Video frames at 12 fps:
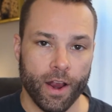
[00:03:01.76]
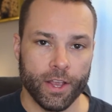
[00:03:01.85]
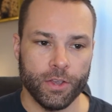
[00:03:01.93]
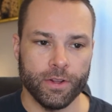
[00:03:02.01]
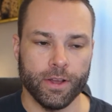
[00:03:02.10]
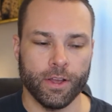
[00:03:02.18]

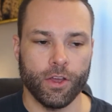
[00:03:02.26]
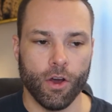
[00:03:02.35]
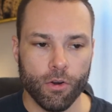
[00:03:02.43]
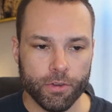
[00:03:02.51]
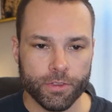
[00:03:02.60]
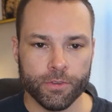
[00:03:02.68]
you to
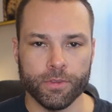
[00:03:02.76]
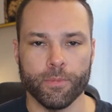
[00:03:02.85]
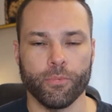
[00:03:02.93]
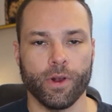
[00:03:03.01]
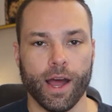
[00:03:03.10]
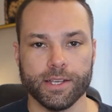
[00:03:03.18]
go through the
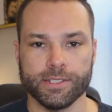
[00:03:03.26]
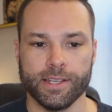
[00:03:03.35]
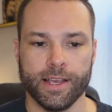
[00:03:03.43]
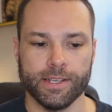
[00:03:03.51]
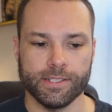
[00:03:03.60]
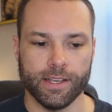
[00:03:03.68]

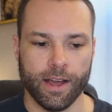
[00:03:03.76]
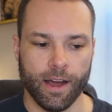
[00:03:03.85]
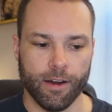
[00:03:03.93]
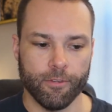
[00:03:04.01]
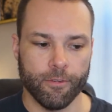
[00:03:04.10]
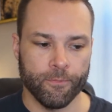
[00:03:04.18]
process
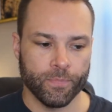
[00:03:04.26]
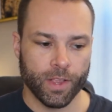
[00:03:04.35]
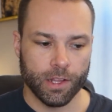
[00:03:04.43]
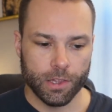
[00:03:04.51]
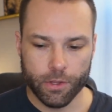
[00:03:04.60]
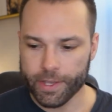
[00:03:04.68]
of
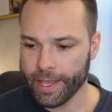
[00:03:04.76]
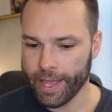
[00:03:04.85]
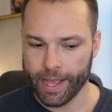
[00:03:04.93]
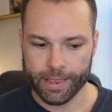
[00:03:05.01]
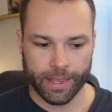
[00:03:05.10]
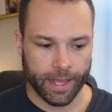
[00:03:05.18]
looking
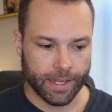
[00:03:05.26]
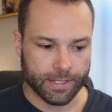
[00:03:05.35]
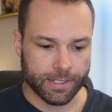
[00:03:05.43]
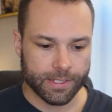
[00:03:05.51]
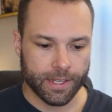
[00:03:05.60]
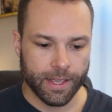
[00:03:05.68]
at
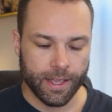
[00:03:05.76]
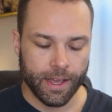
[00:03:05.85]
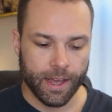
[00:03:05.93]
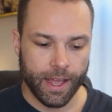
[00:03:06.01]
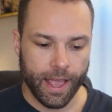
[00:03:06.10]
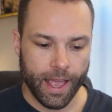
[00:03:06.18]
things
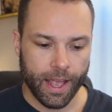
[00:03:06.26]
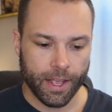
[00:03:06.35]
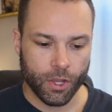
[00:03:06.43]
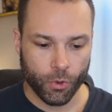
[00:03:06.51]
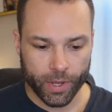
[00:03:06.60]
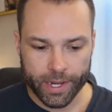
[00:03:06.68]

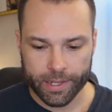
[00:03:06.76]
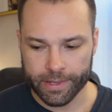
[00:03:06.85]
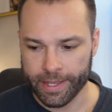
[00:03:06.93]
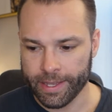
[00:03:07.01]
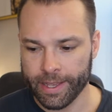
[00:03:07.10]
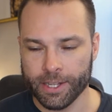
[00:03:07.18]

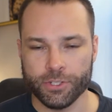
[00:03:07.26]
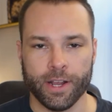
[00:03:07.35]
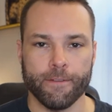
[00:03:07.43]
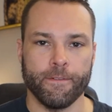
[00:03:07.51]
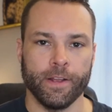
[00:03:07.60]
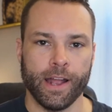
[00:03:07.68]
critically and trying
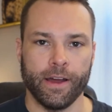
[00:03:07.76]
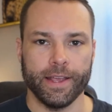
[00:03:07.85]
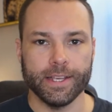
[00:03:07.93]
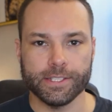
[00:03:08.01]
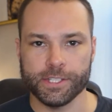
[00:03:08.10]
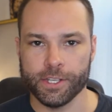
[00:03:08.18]
to figure out,
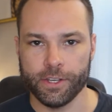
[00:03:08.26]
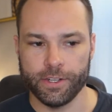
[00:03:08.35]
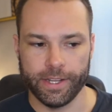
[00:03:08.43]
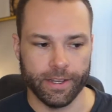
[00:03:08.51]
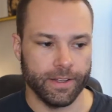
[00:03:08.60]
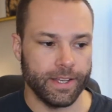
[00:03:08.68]
is this a good
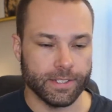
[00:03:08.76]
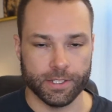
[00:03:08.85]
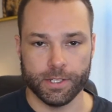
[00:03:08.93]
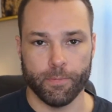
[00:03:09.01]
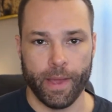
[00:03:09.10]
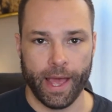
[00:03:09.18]
deal? Is
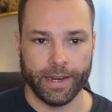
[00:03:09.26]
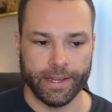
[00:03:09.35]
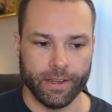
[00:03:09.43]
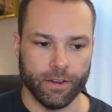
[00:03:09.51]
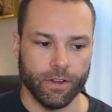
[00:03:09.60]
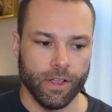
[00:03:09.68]
this a bad
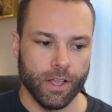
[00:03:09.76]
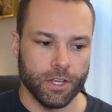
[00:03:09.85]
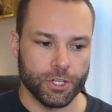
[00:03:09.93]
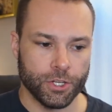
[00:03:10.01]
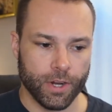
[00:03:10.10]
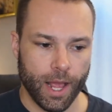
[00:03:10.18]
deal?
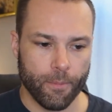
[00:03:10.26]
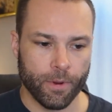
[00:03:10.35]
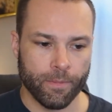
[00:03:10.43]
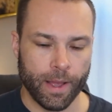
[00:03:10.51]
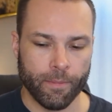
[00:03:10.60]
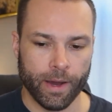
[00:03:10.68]
Should I
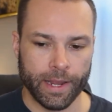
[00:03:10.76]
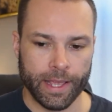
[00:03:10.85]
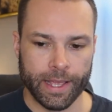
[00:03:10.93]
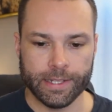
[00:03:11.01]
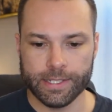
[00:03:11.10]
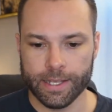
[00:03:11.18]
put my
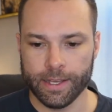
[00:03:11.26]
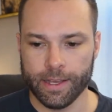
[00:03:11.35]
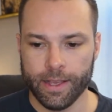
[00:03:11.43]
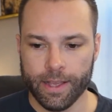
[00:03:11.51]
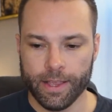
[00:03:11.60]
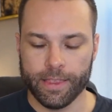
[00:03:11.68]
money
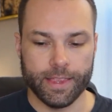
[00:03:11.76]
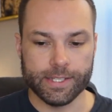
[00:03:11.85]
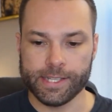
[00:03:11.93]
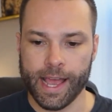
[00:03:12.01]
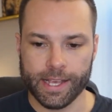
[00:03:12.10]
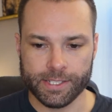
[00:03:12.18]
into
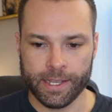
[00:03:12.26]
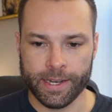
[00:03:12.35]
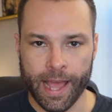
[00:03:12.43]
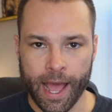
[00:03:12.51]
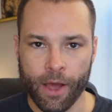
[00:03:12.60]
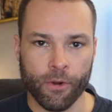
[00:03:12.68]
this asset
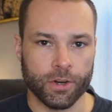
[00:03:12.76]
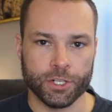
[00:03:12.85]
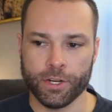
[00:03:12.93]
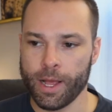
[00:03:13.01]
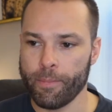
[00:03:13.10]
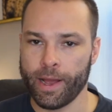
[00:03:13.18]
now, or
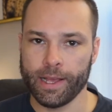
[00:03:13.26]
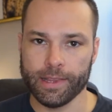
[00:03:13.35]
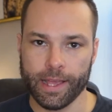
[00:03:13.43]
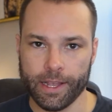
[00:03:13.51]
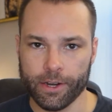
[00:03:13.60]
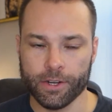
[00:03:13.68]
should I buy
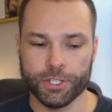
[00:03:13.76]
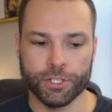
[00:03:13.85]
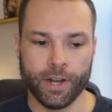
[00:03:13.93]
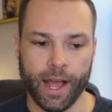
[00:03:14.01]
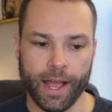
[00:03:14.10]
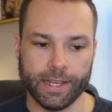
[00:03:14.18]
later?
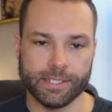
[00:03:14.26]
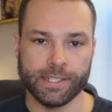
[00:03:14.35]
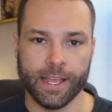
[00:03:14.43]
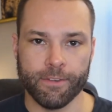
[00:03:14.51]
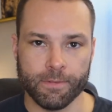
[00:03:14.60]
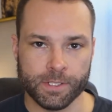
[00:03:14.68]
Should I
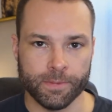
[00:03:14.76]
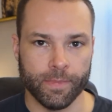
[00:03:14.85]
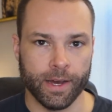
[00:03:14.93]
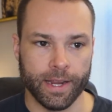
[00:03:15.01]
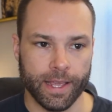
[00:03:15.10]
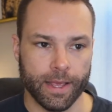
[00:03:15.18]
save up some
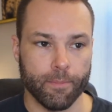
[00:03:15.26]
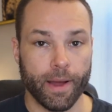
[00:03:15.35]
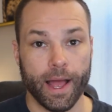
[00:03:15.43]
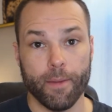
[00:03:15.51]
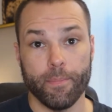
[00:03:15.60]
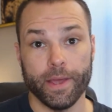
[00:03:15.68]
money and
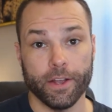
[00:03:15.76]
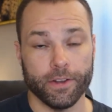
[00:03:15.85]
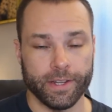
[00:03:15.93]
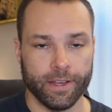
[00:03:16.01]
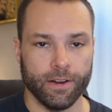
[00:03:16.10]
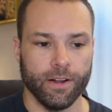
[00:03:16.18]
buy a
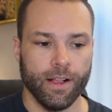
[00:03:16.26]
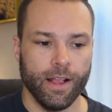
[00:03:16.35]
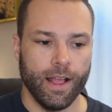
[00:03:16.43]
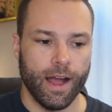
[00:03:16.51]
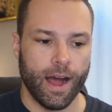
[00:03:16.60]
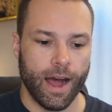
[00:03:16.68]
bigger deal?
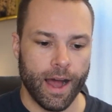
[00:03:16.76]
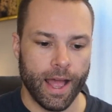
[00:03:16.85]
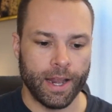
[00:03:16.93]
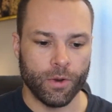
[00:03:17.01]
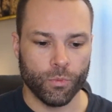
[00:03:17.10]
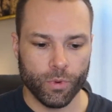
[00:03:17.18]

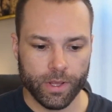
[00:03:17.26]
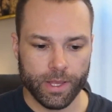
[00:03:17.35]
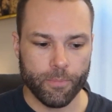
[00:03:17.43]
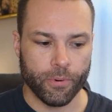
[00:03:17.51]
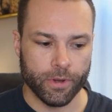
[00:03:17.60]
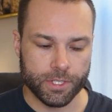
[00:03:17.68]
And it
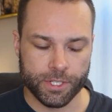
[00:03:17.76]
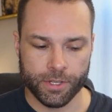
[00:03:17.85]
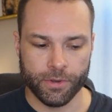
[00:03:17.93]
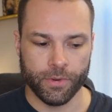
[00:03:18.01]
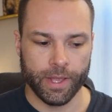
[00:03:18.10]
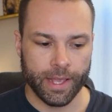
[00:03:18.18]
really puts
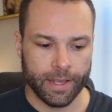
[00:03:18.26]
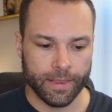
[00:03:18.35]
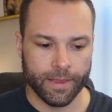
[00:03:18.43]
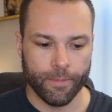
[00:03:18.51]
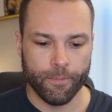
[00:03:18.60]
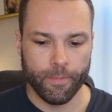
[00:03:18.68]
you
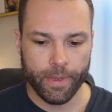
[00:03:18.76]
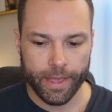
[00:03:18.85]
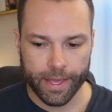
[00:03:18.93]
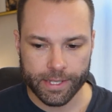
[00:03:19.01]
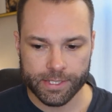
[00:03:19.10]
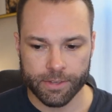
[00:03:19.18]
in the
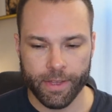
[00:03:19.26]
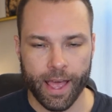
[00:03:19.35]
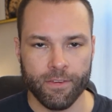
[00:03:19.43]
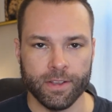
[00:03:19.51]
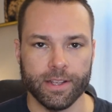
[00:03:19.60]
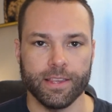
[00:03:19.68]
mix of
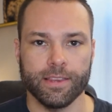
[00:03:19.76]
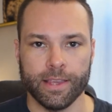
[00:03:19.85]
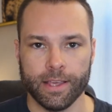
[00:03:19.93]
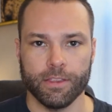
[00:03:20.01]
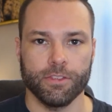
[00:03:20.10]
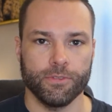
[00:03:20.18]
having to
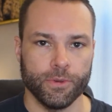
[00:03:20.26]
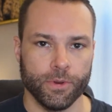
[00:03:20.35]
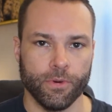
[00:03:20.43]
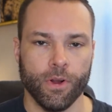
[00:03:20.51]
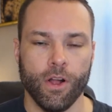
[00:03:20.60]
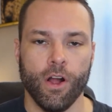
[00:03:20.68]
think
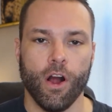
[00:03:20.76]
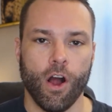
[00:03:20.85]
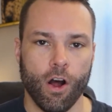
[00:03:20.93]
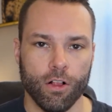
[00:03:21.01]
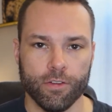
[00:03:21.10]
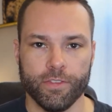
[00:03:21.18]
through
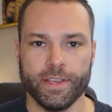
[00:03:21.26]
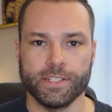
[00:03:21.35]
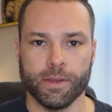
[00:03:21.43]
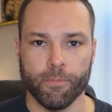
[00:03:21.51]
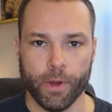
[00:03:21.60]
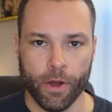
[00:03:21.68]
all of these
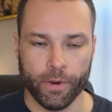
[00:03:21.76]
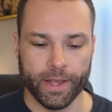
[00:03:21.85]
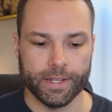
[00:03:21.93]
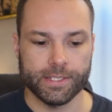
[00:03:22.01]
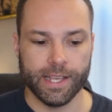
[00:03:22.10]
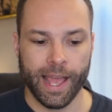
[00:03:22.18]

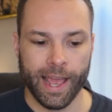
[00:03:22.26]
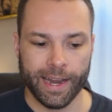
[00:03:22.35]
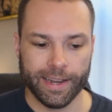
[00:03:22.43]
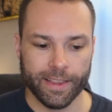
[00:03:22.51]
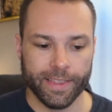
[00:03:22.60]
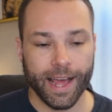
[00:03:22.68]
components.
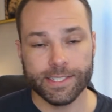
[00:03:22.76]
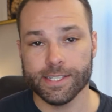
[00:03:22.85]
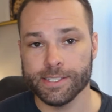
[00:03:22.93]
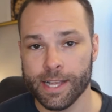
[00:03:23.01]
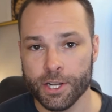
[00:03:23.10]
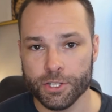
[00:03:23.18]
And that's
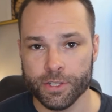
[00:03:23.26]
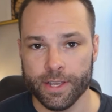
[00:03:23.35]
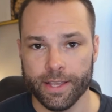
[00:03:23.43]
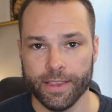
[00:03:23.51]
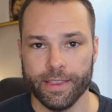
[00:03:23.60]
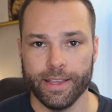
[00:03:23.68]

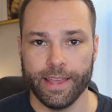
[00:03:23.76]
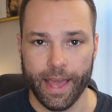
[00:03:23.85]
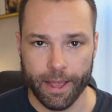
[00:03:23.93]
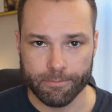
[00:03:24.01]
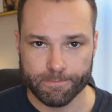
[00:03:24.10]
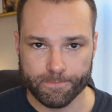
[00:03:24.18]
essentially the game.